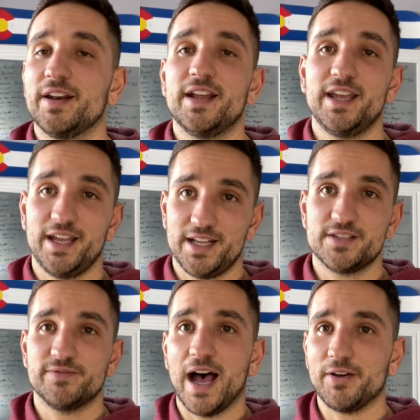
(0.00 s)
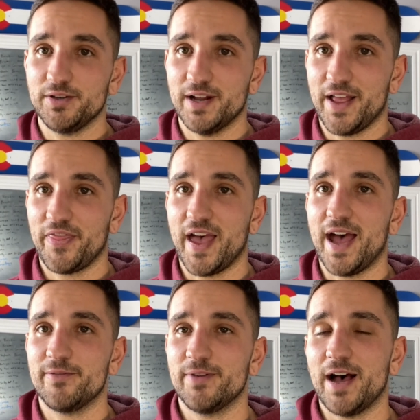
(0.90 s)
it is valued at
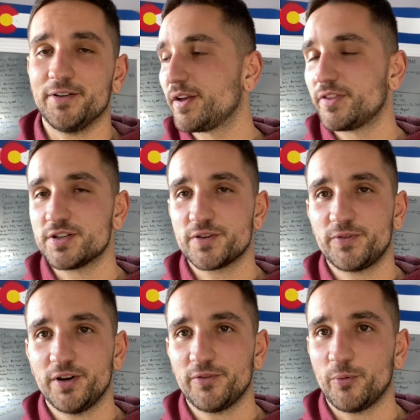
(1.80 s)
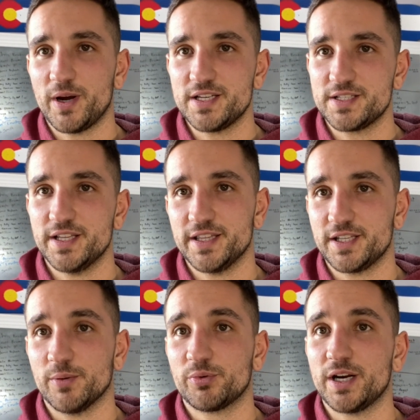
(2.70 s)
that value. There's a few different ways that
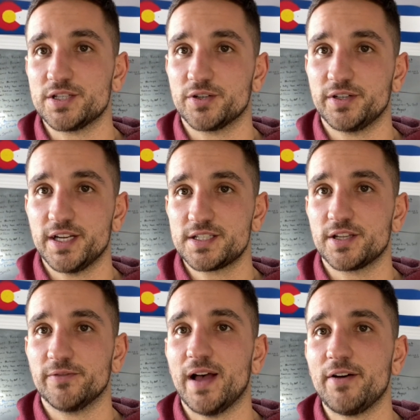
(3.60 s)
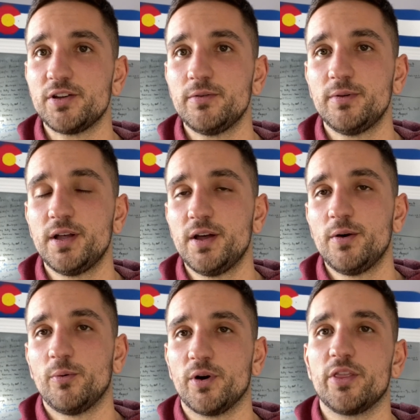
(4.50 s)
the appraiser gets their value.
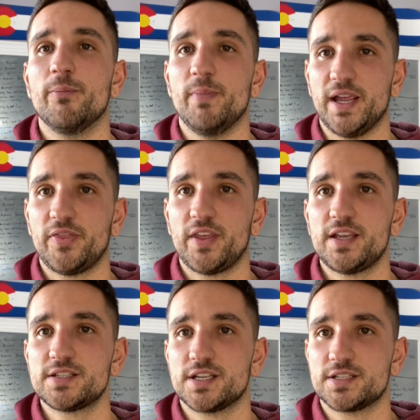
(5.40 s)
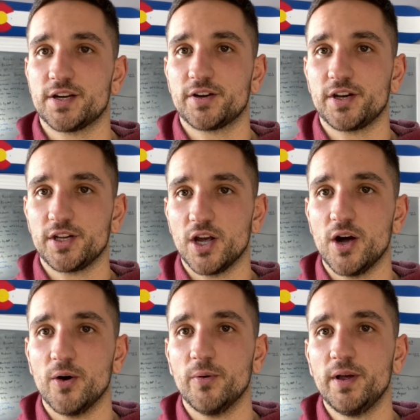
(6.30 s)
One of the main things is they're going to
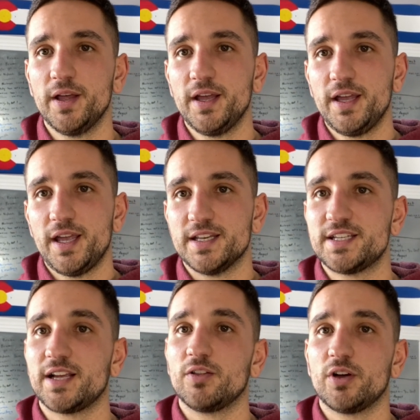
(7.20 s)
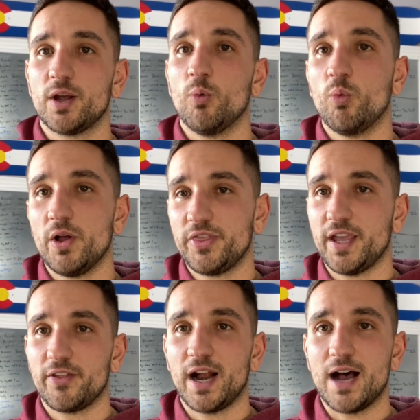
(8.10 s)
go and take a look at what the
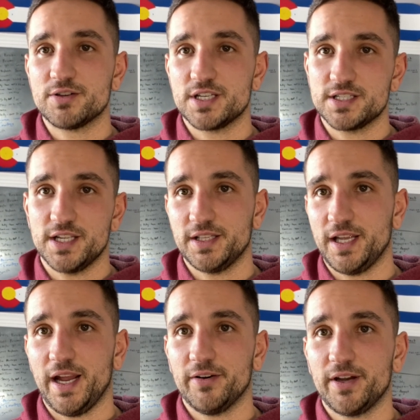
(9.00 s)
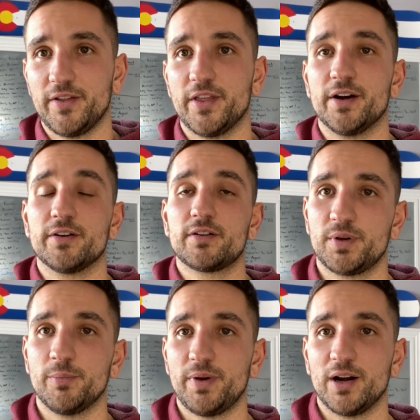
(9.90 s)
other houses in the area that are
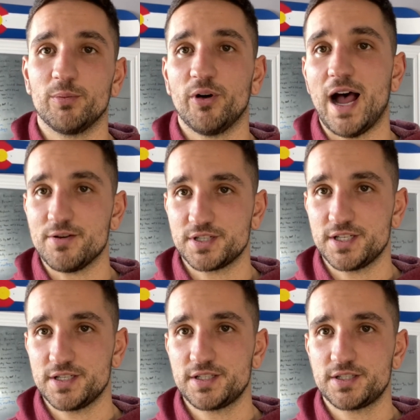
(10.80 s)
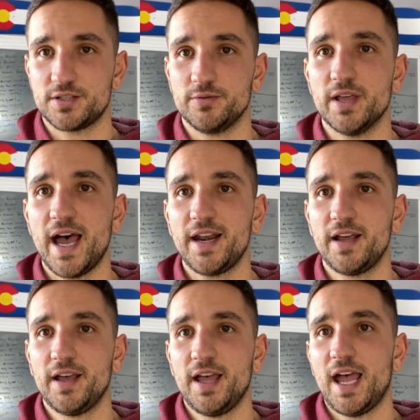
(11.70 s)
comparable houses to that
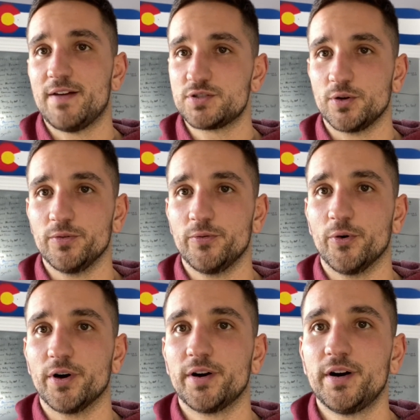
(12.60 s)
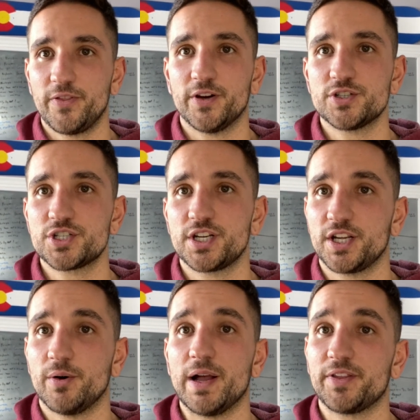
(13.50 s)
have sold for. They're just going to
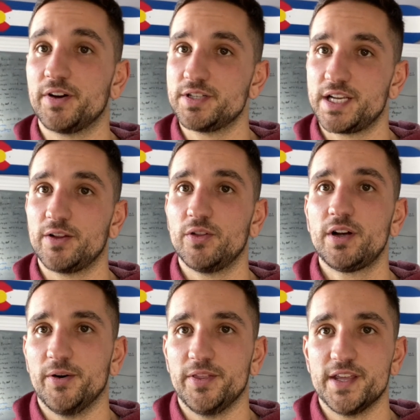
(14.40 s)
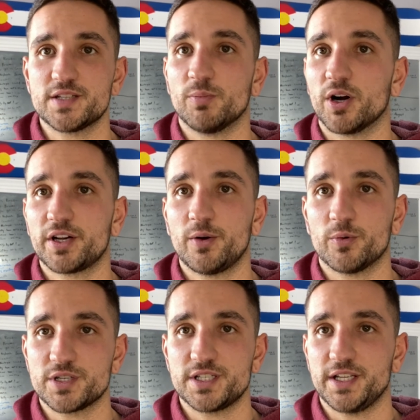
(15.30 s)
go out there and take a look. In this market,
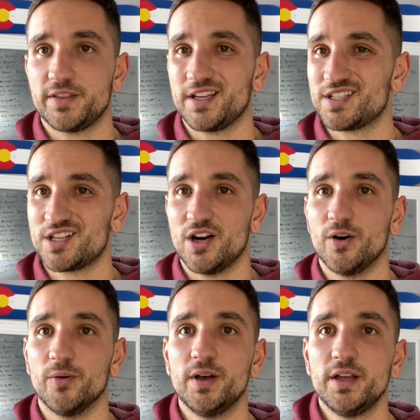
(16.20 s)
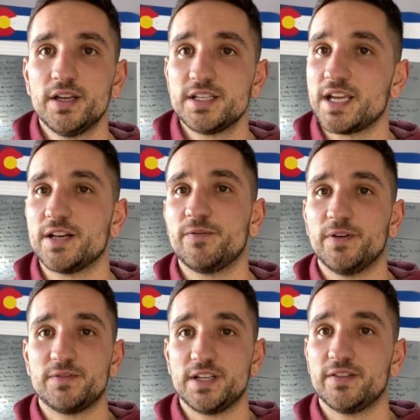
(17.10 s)
we're seeing things go 10 to
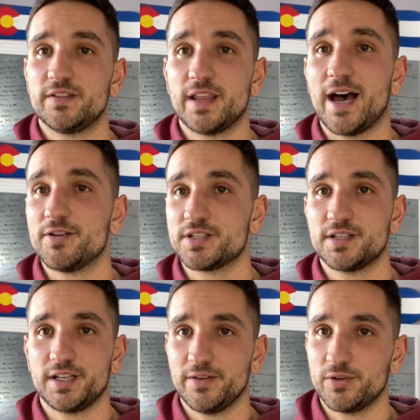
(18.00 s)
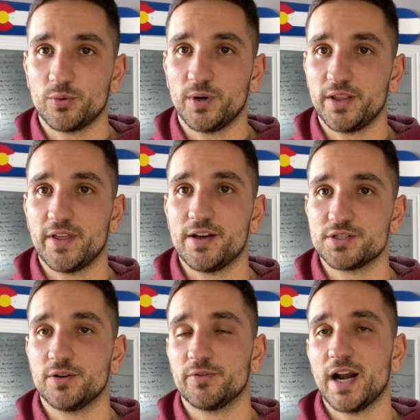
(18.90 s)
15,000, even
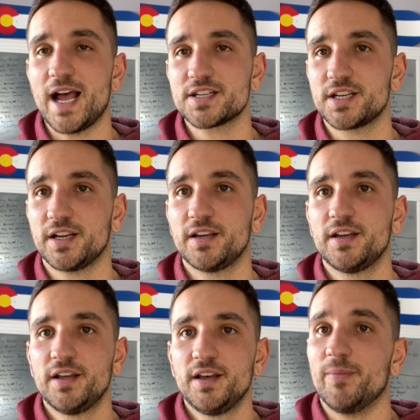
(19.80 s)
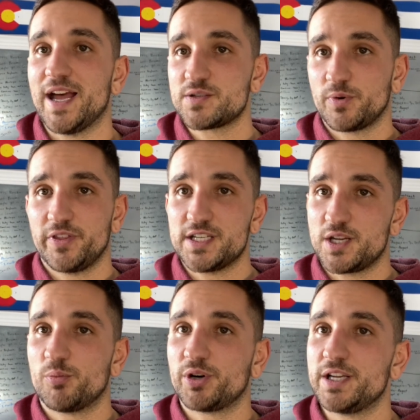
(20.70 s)
20,000 over asking. That's where this
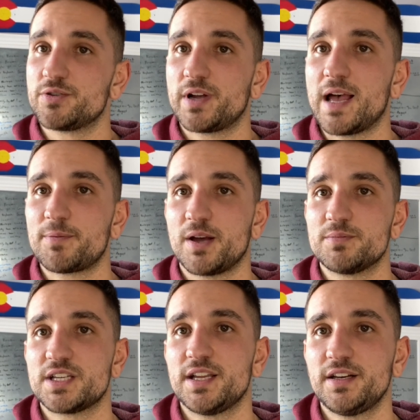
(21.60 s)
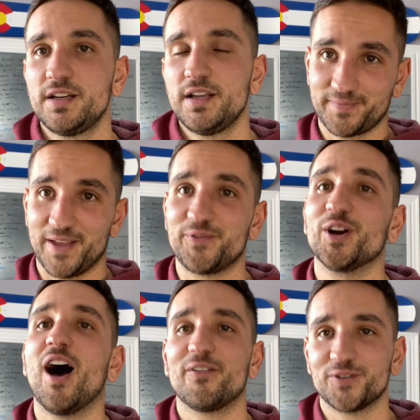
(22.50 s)
appraisal gap comes in. If
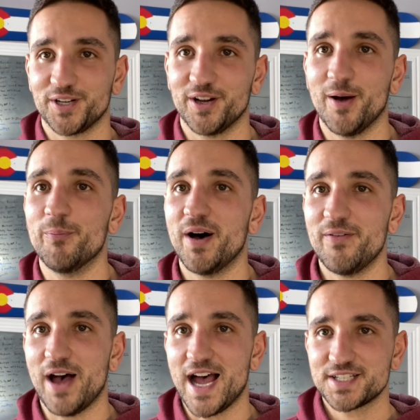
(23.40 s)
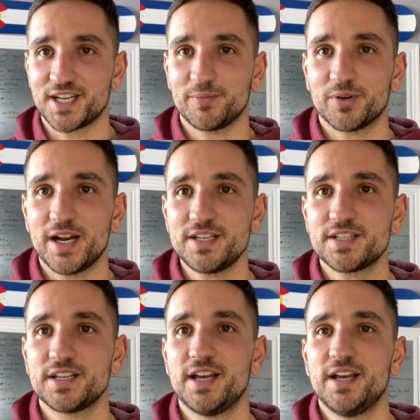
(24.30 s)
you're offering above asking
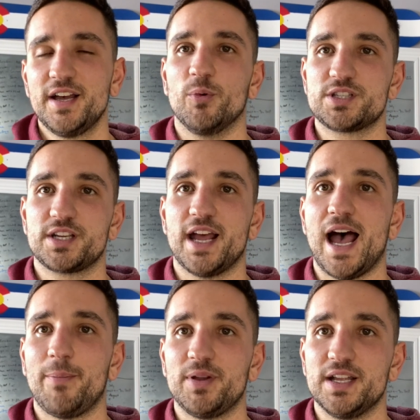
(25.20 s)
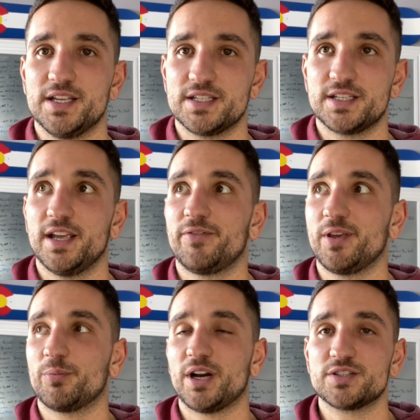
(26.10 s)
price, what's going to happen is if
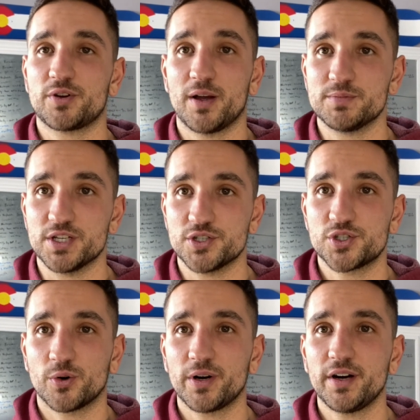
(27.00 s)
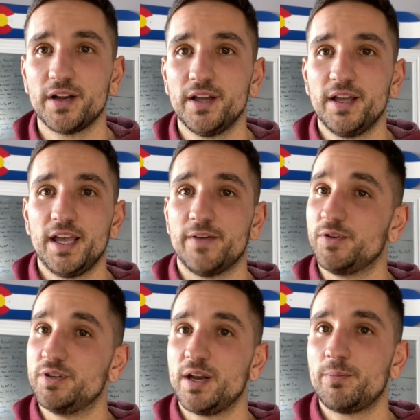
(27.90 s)
the appraisal comes in short, if
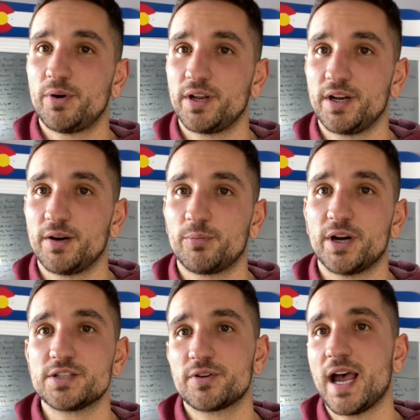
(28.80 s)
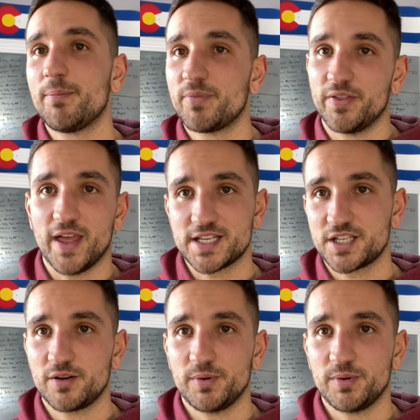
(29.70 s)
you didn't put in an appraisal gap, then that's going to be a